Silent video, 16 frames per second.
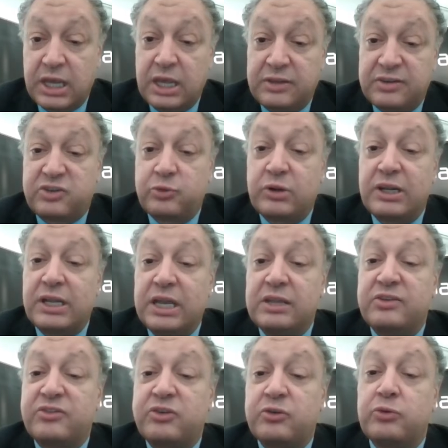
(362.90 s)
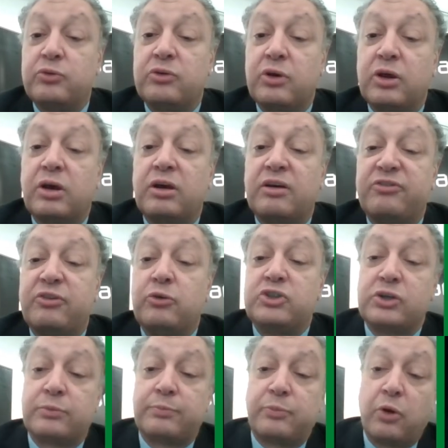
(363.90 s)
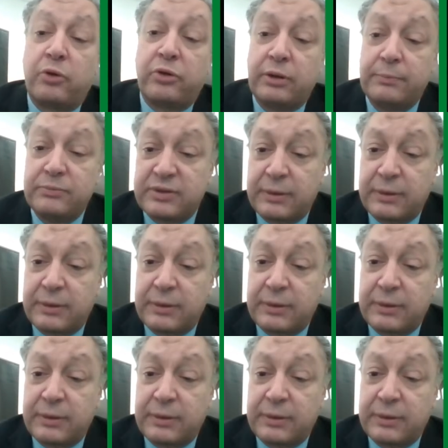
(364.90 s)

us to future programs,